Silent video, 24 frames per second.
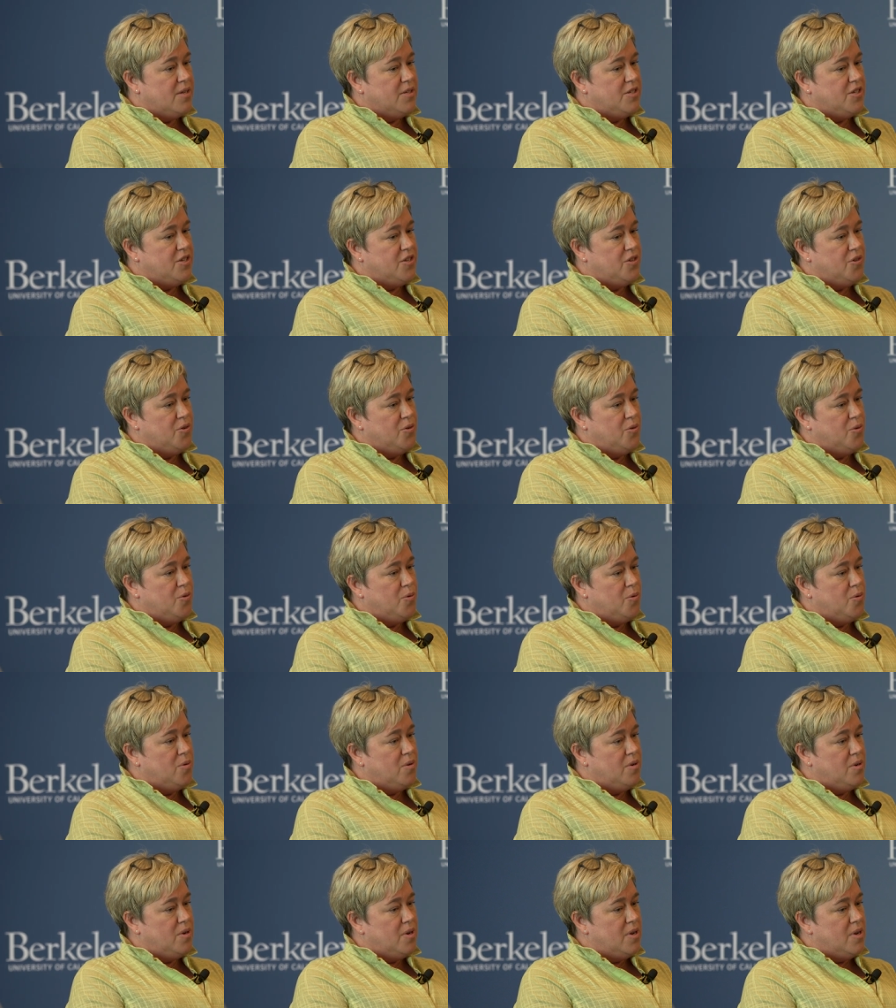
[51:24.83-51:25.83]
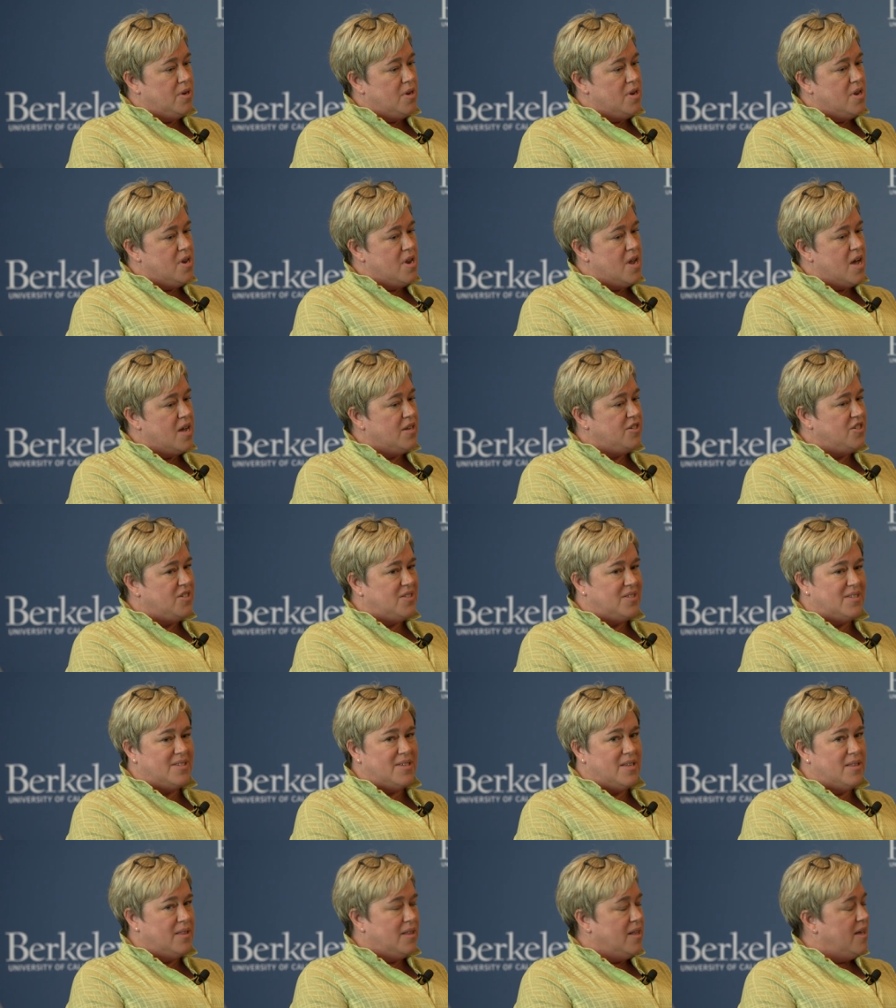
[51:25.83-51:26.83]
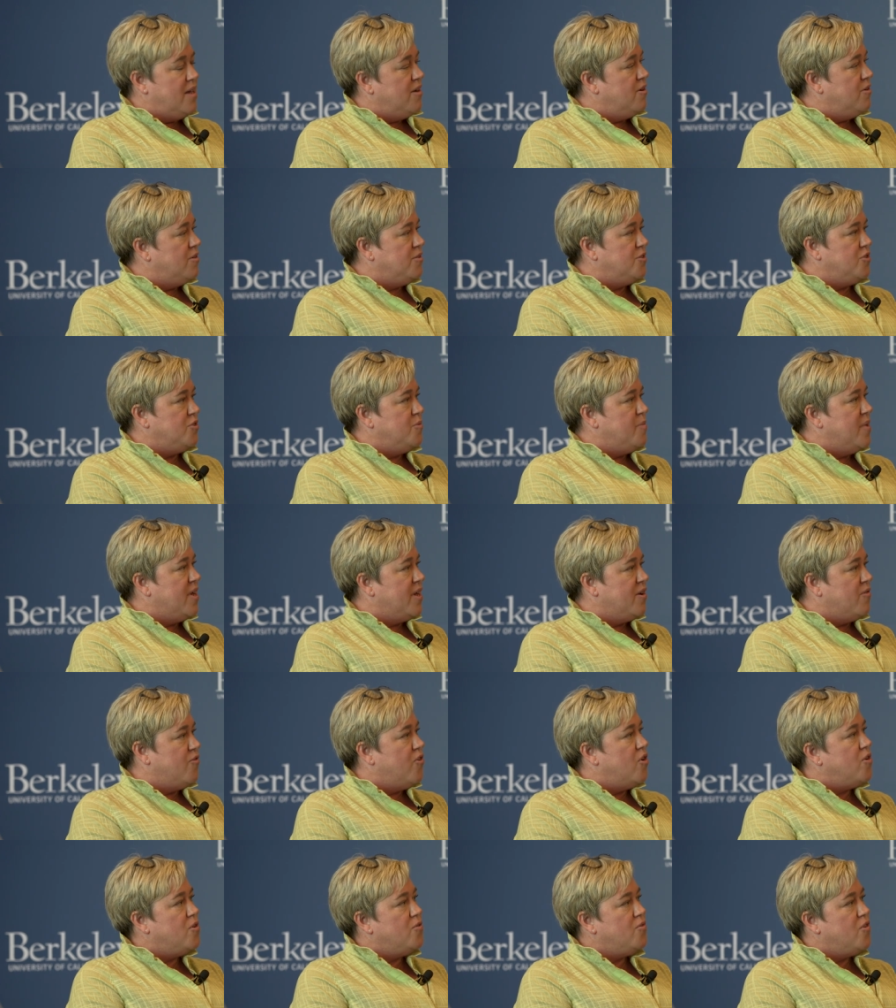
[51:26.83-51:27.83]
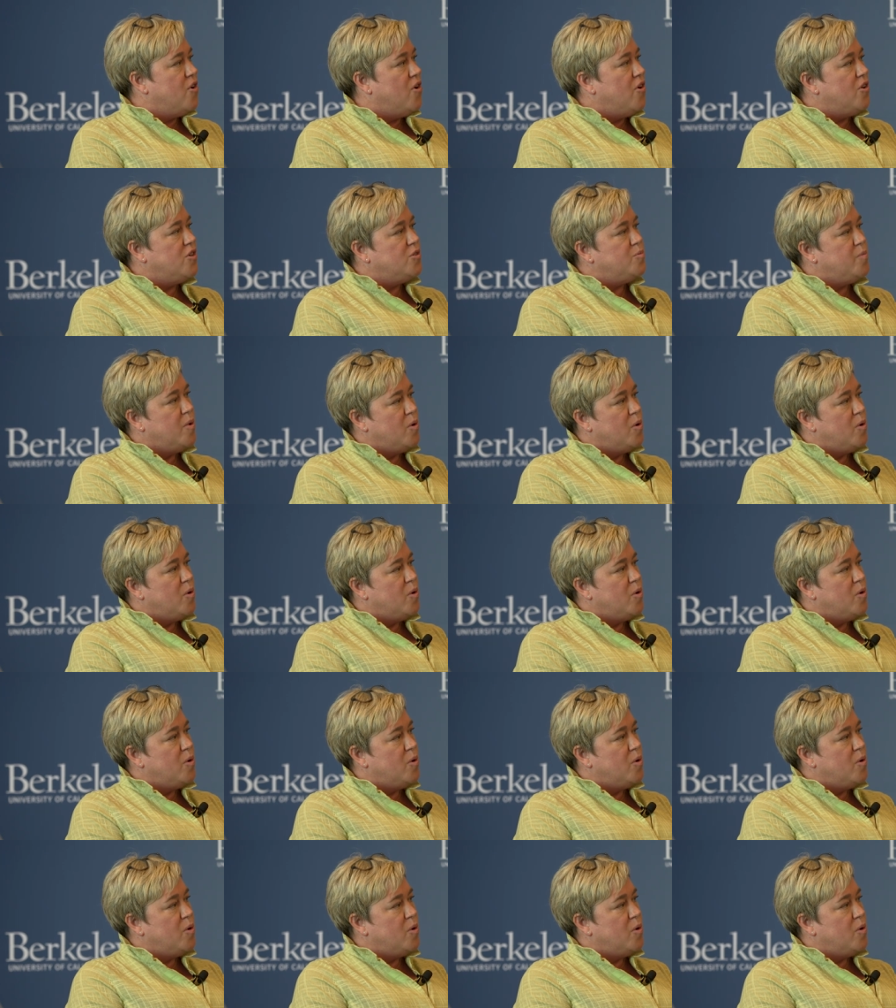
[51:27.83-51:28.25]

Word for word: to not just send letters or make phone calls,